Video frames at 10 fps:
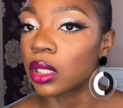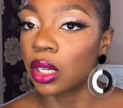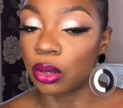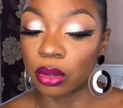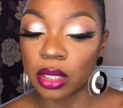
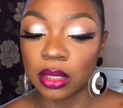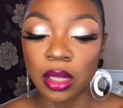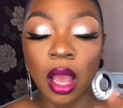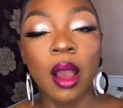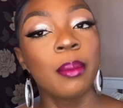indoors,
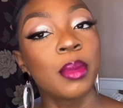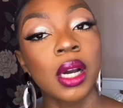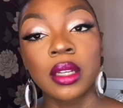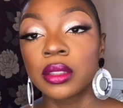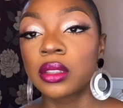
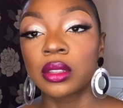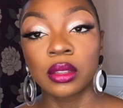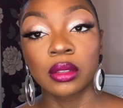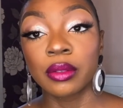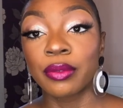but
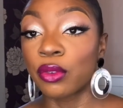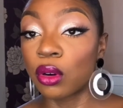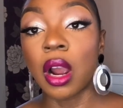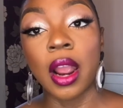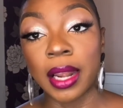for
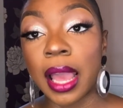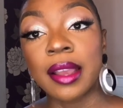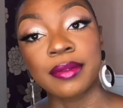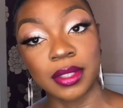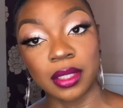our
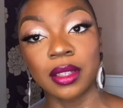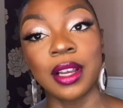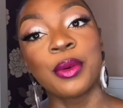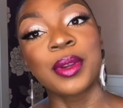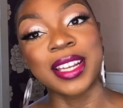lives
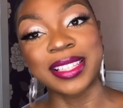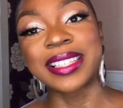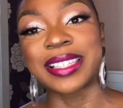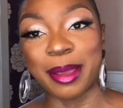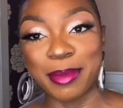we need to
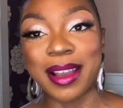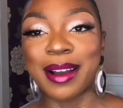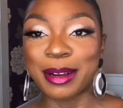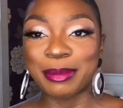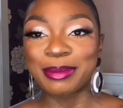step it
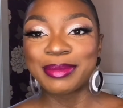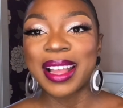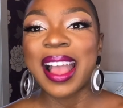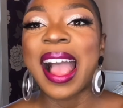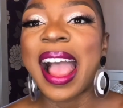up.
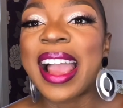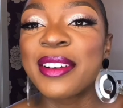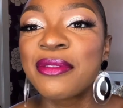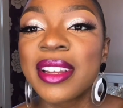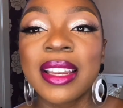I
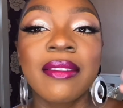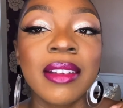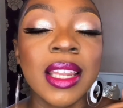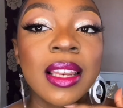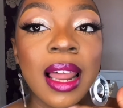
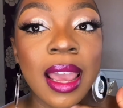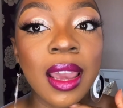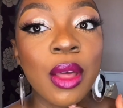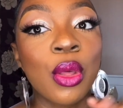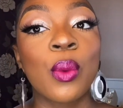really
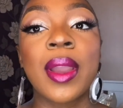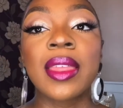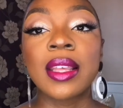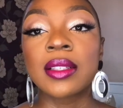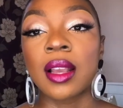like the way
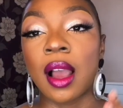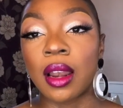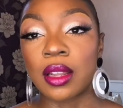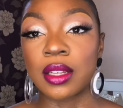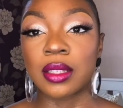these
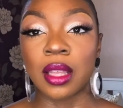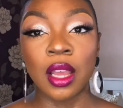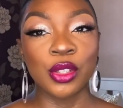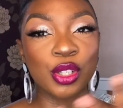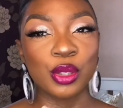colors
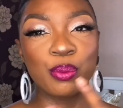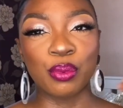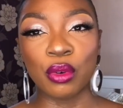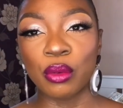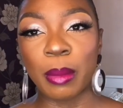just
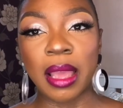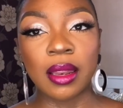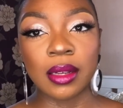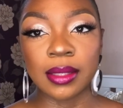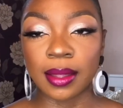brought my
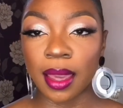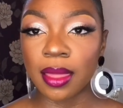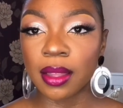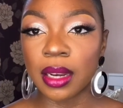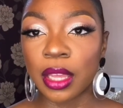look
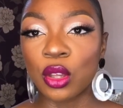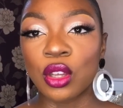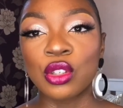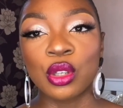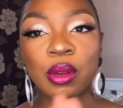together. Like, you
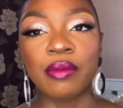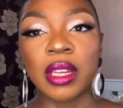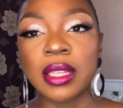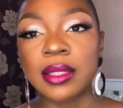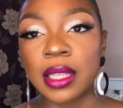can do a
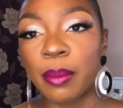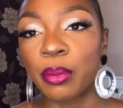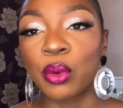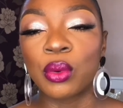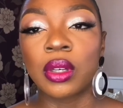really
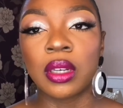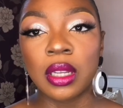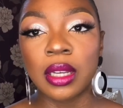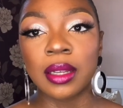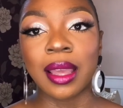simple
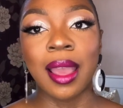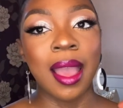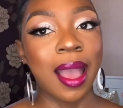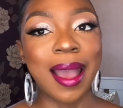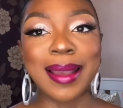look
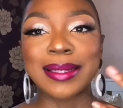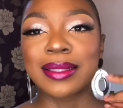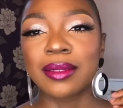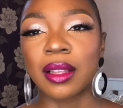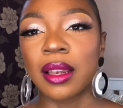and
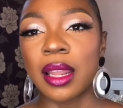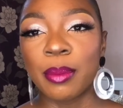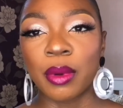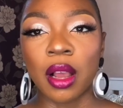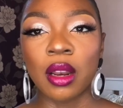the
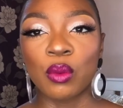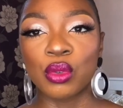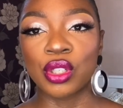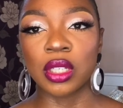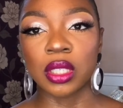lip color will
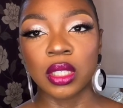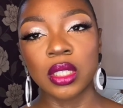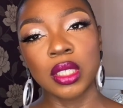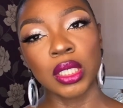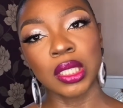
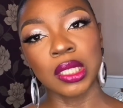just